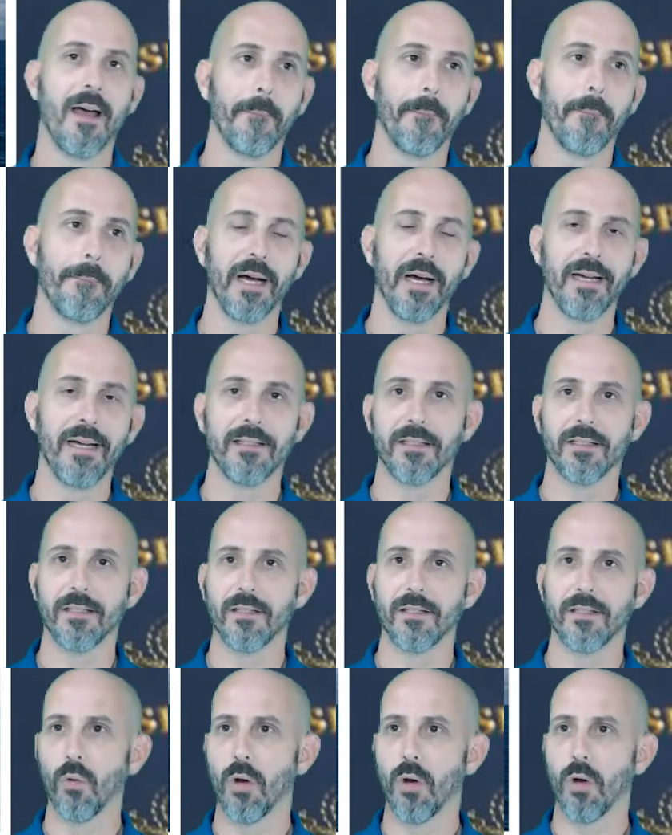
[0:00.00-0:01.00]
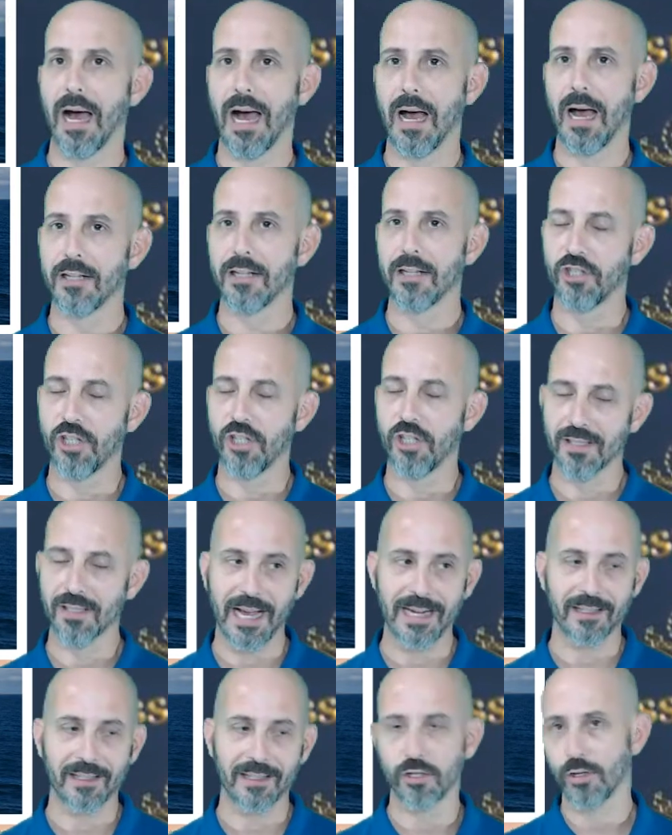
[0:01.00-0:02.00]
But just
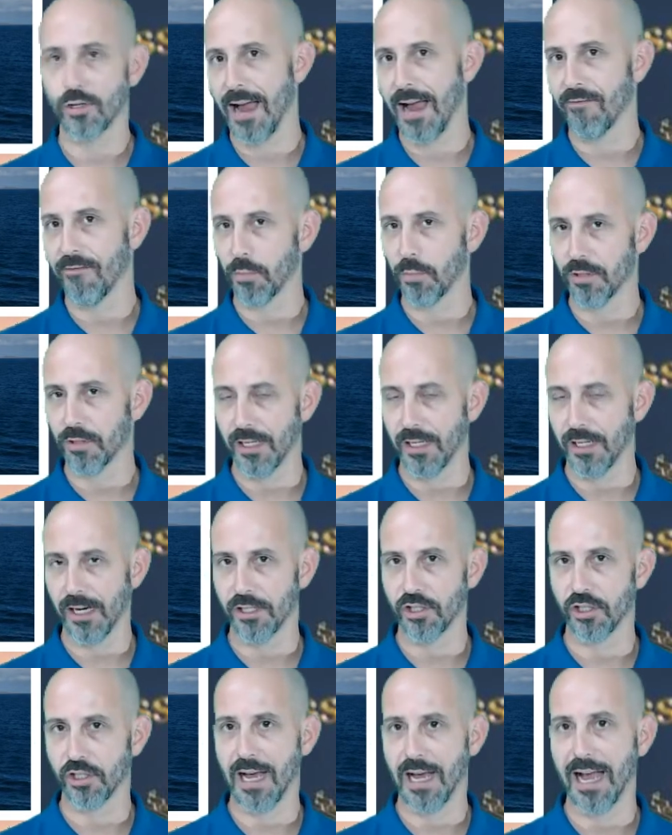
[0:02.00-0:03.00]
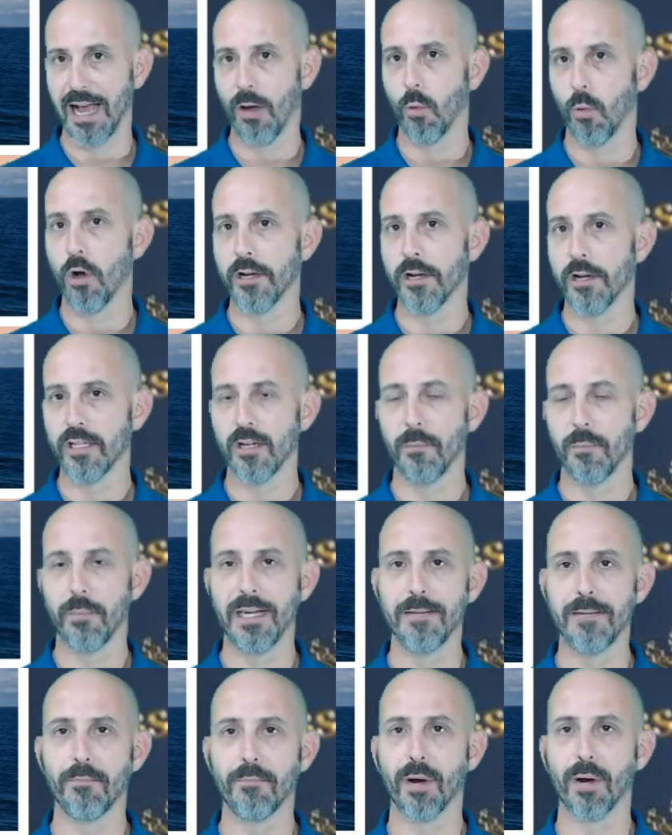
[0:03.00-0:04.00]
like the travel protection, I want you to
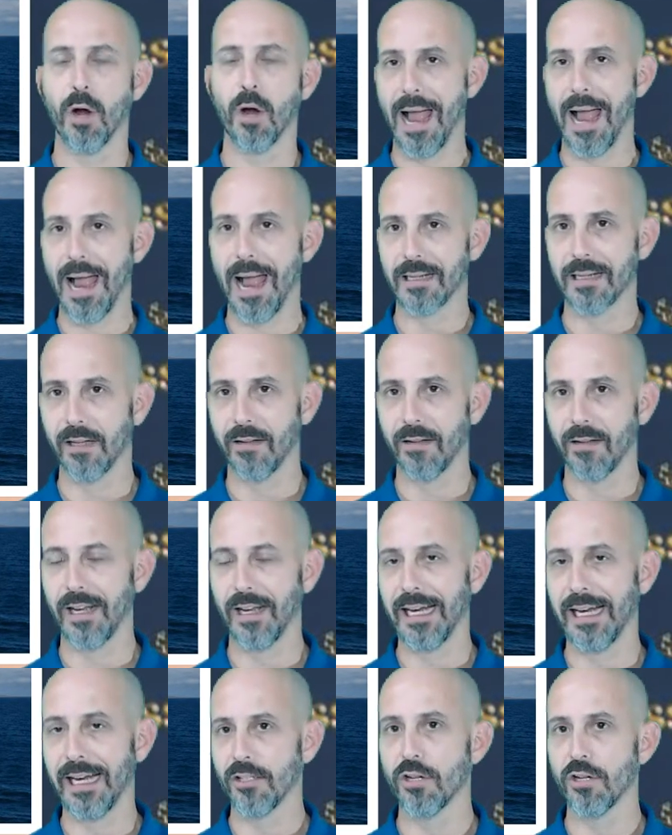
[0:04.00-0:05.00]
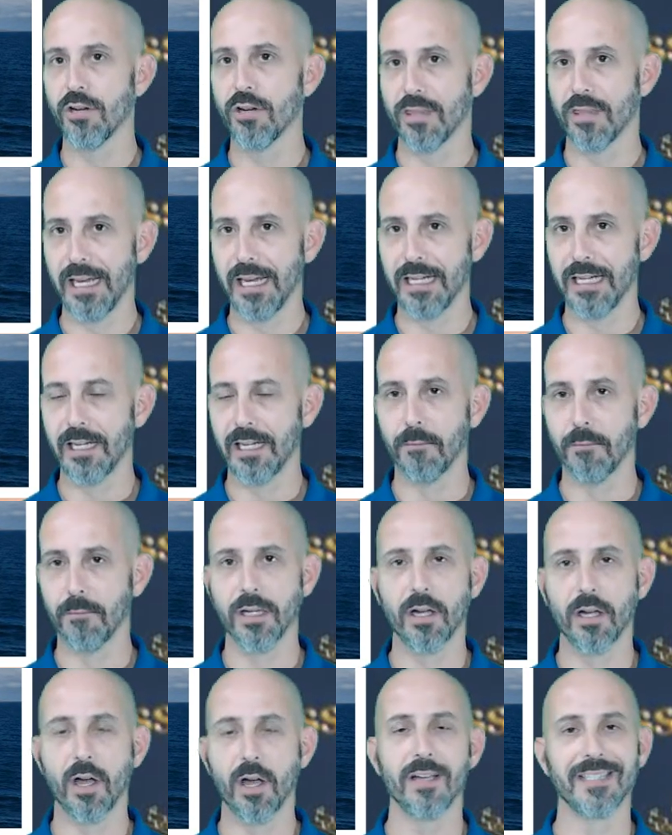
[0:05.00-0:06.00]
be proactive in your thinking
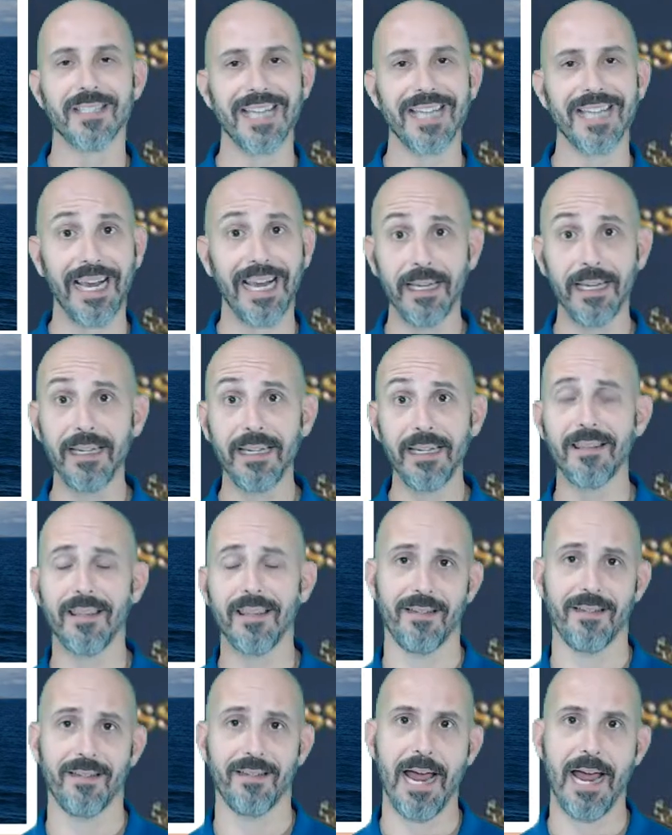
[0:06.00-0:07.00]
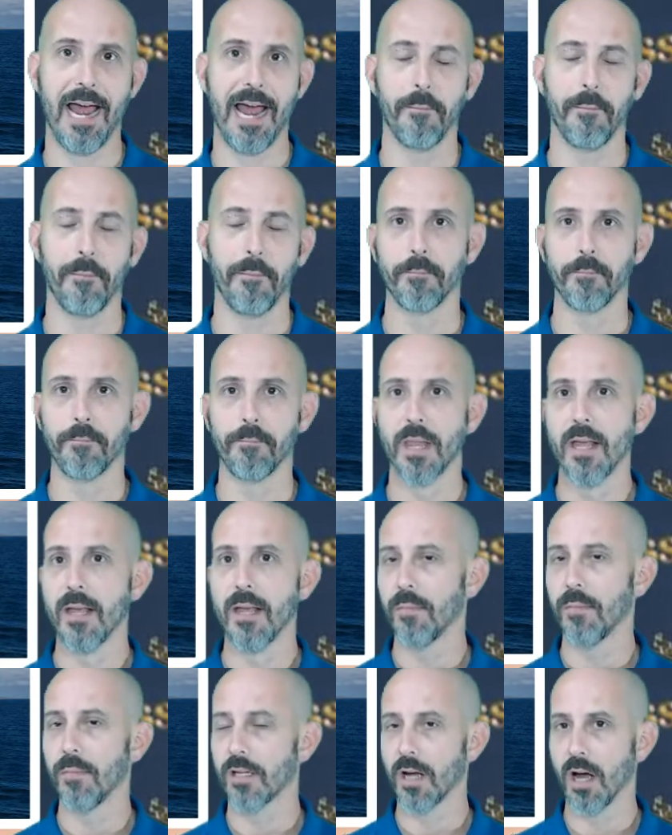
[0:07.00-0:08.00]
because anything could happen.
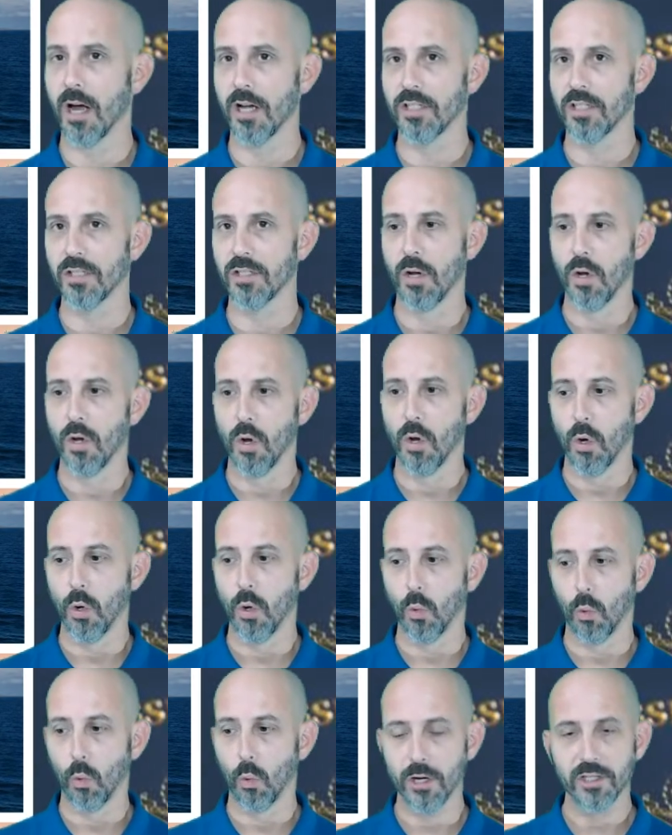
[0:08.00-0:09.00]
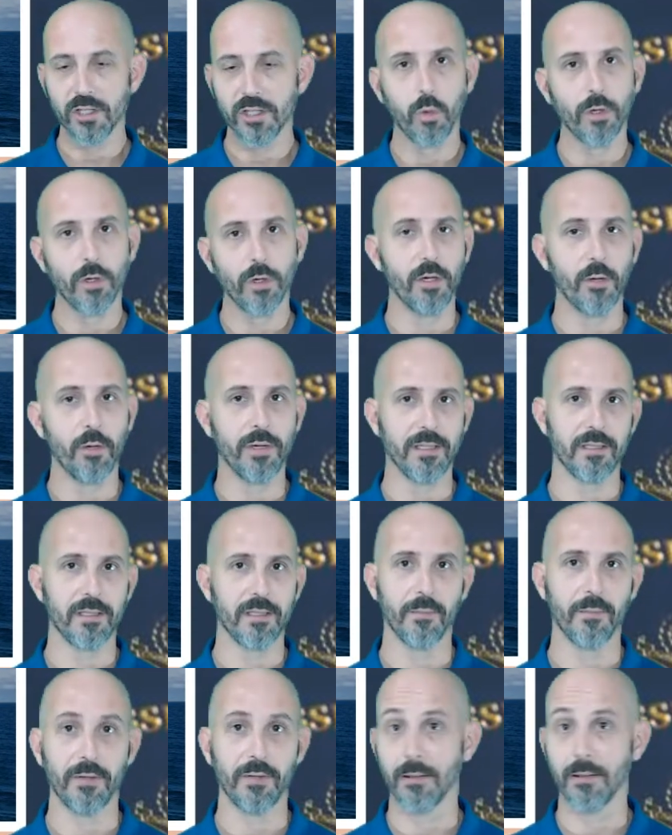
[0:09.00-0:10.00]
Because once we're doing
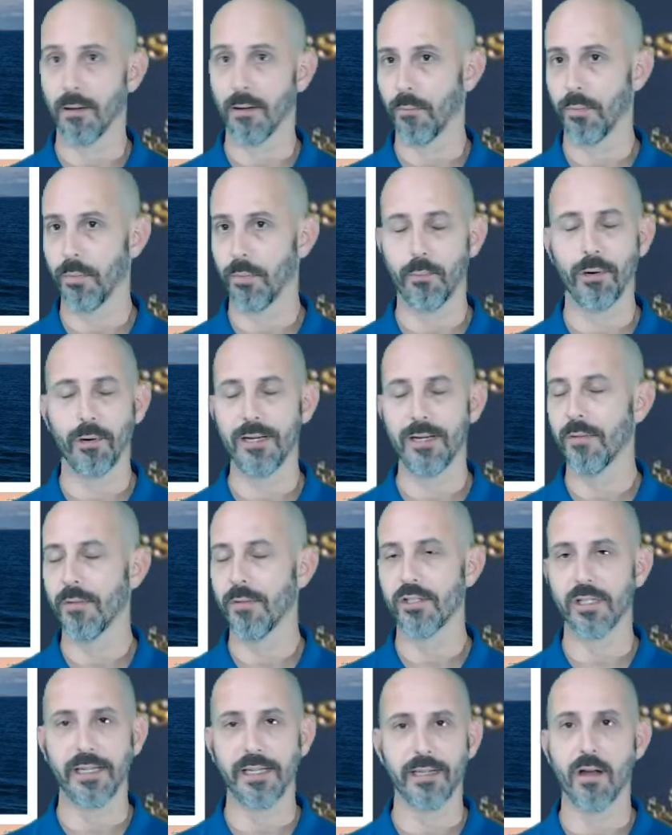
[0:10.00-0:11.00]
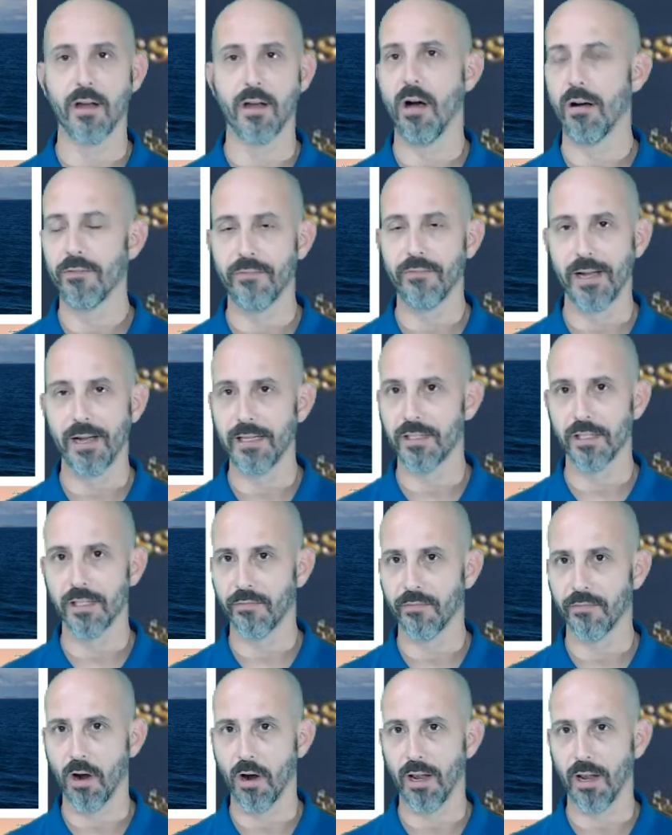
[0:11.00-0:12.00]
something, pretty much in all phases
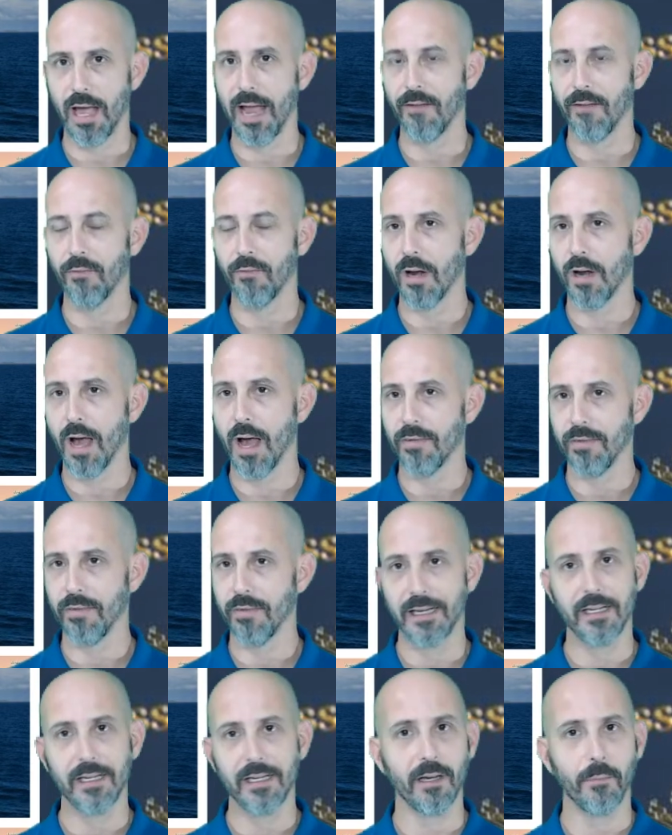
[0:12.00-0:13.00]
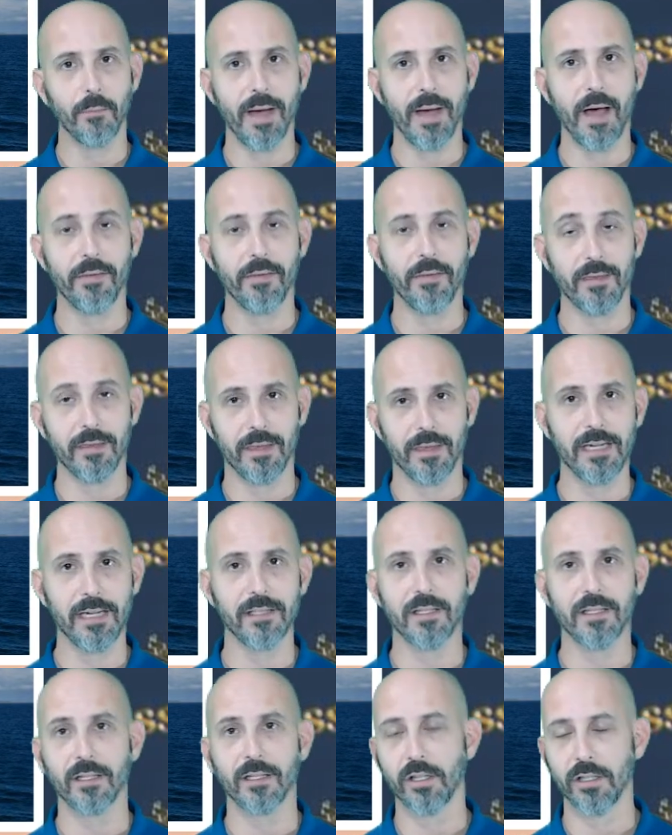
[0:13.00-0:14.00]
of our life, we're not thinking about the things
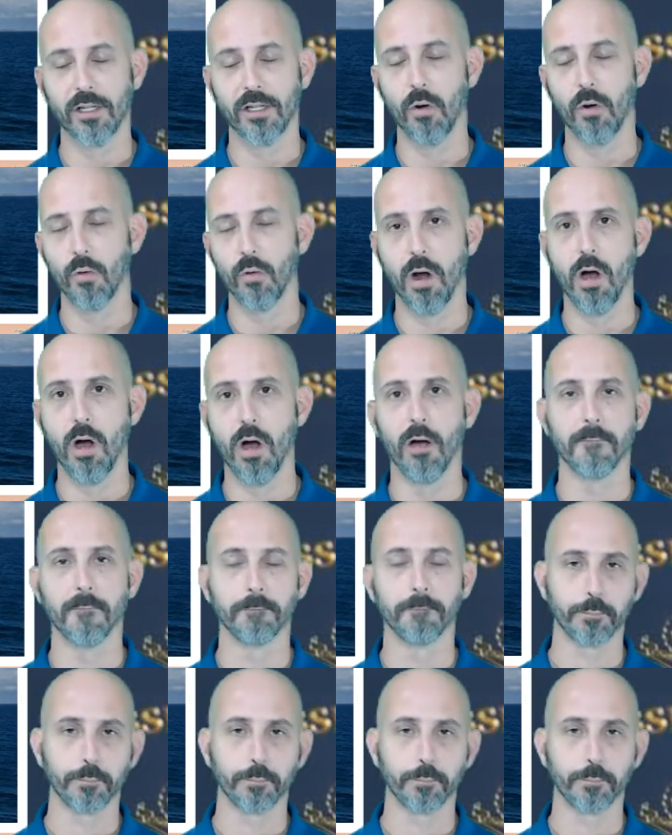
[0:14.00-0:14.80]
that could go wrong.